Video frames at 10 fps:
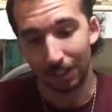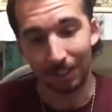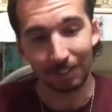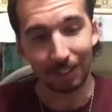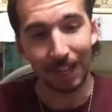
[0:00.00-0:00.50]

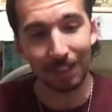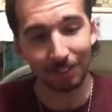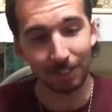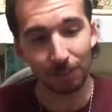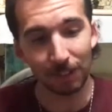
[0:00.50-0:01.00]
That's a lot
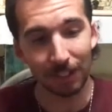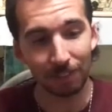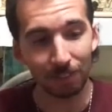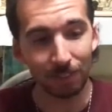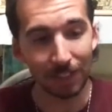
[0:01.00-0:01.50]
of stuff we're going to
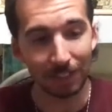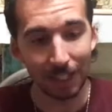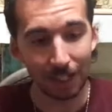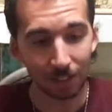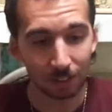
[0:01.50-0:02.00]
have to find
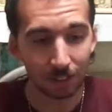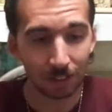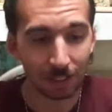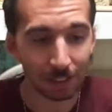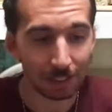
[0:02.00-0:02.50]
out
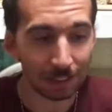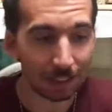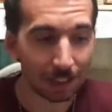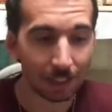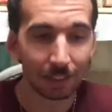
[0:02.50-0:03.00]

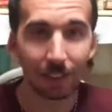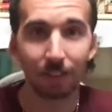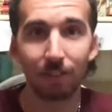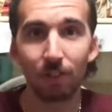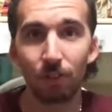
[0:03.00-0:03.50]
in uh, the
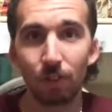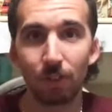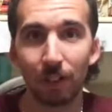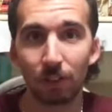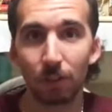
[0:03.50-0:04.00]
next issue
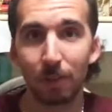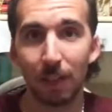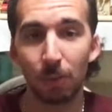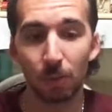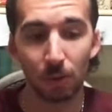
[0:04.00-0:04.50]
of X-O
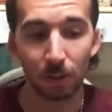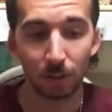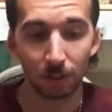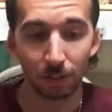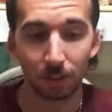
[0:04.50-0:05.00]

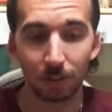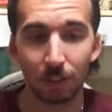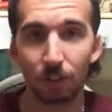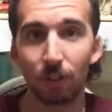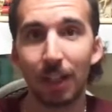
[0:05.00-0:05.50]
Manowar,
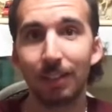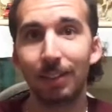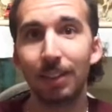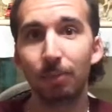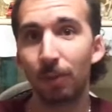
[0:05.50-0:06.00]
issue
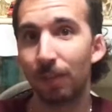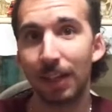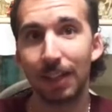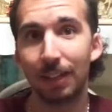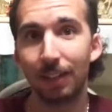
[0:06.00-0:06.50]
19. We'll
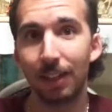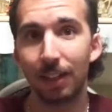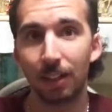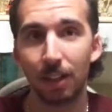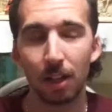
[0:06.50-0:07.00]
find out
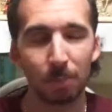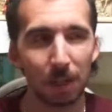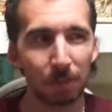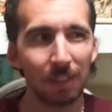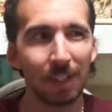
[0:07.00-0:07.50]
there.
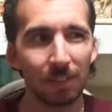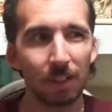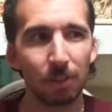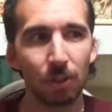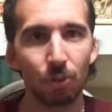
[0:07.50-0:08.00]
But I believe that's
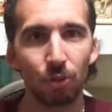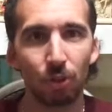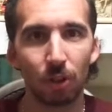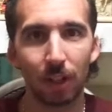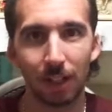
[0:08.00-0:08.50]
going to be a new
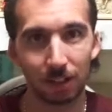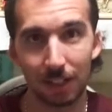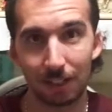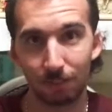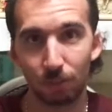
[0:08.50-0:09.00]
story arc.
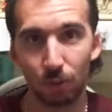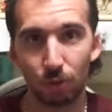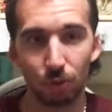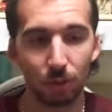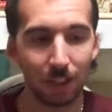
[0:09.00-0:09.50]
Not
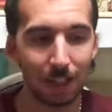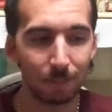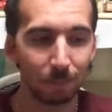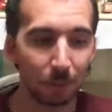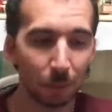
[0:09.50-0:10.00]
too sure yet.
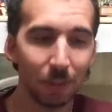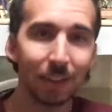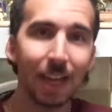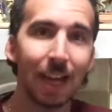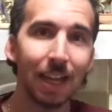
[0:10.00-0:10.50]
But
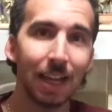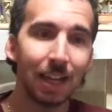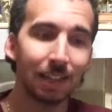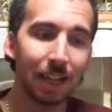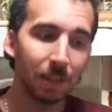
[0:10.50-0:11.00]
with that,
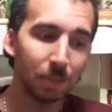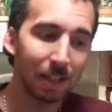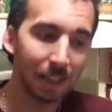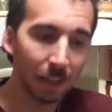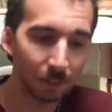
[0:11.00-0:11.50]
that's
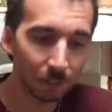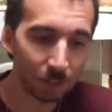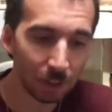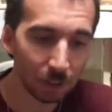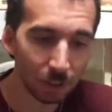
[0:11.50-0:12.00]
my comic
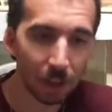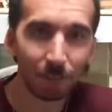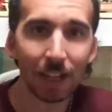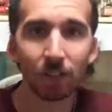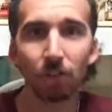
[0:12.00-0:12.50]
review
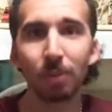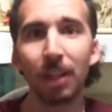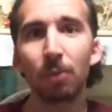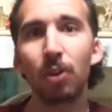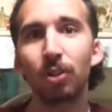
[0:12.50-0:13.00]
of X-O
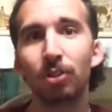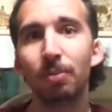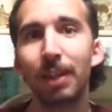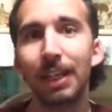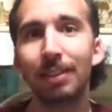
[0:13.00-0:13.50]
Manowar issue
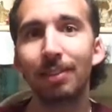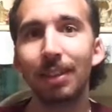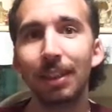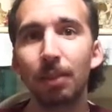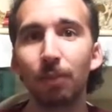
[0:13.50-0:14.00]
number
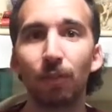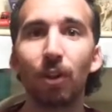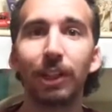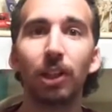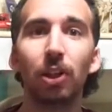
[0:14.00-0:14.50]
18.
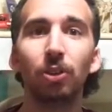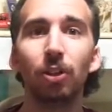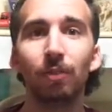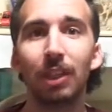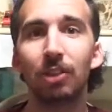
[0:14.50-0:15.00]
Before I go,
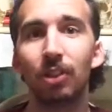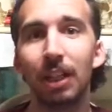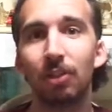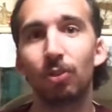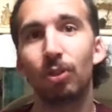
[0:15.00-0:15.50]
don't forget to
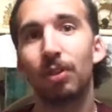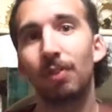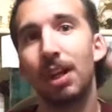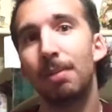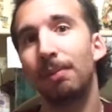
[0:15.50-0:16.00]
check out Source
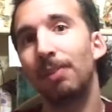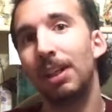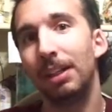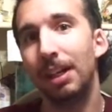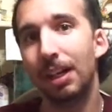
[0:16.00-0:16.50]
of
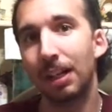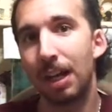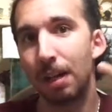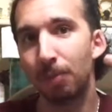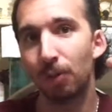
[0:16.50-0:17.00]

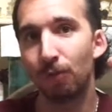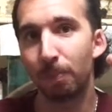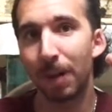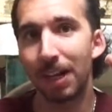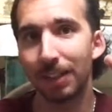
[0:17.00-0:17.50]
sourceofcomicfrontline.com,
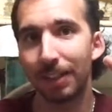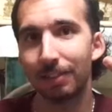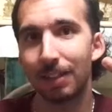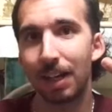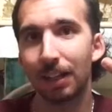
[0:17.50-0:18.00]

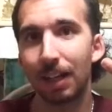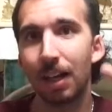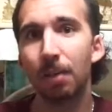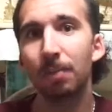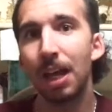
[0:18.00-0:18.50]

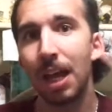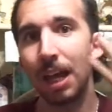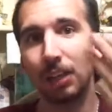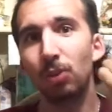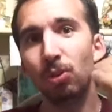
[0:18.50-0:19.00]
zonefulpodcast.com,
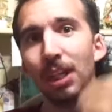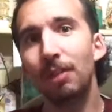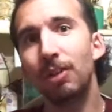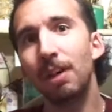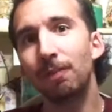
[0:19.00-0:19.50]
and YouTube
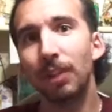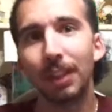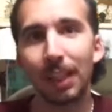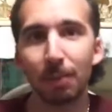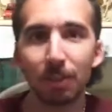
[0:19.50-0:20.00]
game channel
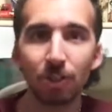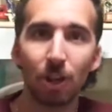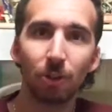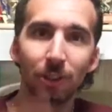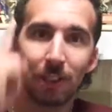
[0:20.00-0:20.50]
Frontline Gaming
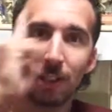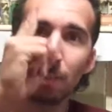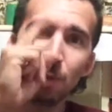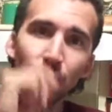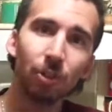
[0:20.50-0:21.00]
Zone, the
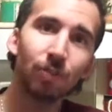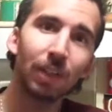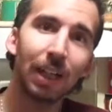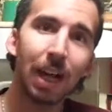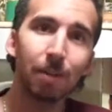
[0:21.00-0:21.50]
number one source
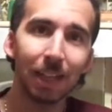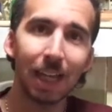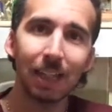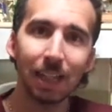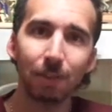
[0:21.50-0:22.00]
for comic
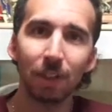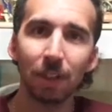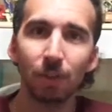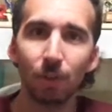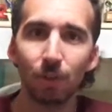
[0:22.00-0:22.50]
and gaming
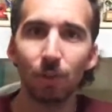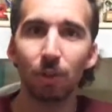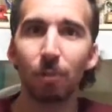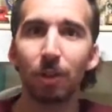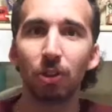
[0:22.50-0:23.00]
related news, views,
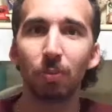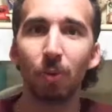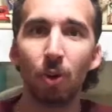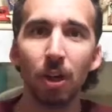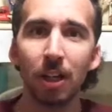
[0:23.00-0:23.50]
and a whole bunch
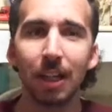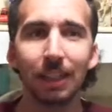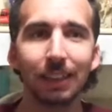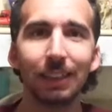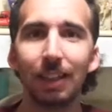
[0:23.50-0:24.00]
more.
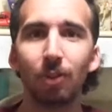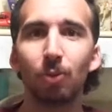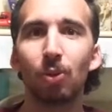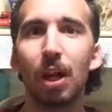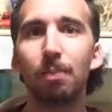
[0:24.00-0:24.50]
Click that
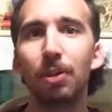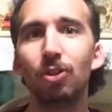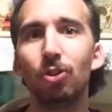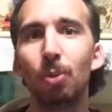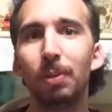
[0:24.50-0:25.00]
subscribe
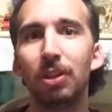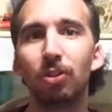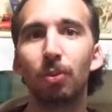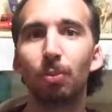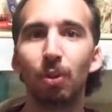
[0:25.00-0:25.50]
button so it'll be in your
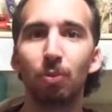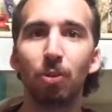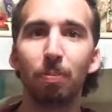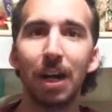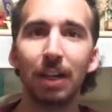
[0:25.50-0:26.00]

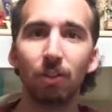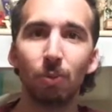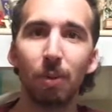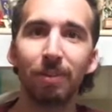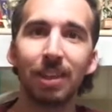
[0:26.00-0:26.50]
subscription box
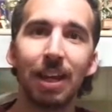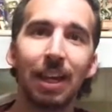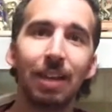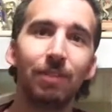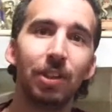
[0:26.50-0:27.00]
and one list
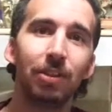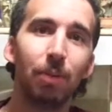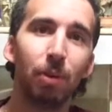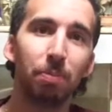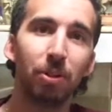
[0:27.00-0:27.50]
on eight videos
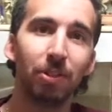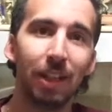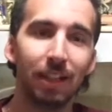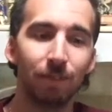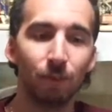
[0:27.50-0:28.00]
that we upload
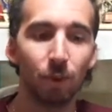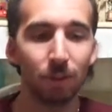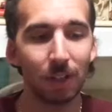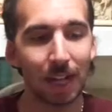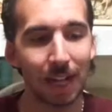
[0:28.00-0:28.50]
daily for
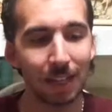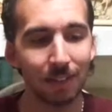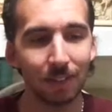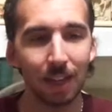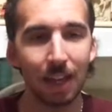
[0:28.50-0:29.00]
you
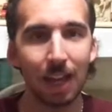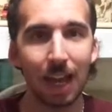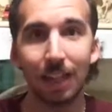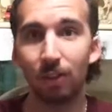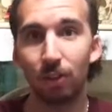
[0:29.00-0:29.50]
guys
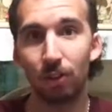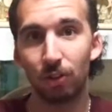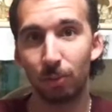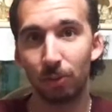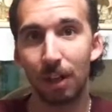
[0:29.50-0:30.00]
and your
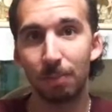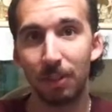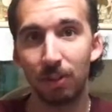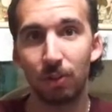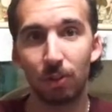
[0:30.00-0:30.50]
subscribe
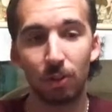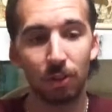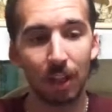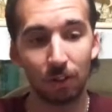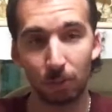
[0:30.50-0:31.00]
means
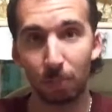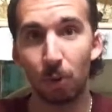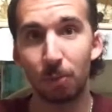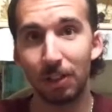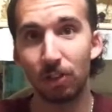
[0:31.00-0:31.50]
and
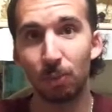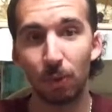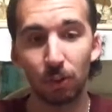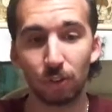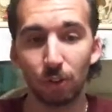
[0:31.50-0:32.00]
support means the
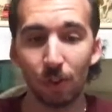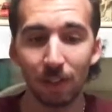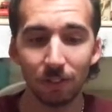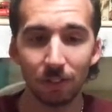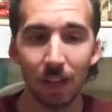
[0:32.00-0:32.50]
world to
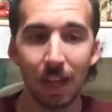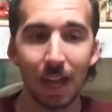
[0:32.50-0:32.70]
us.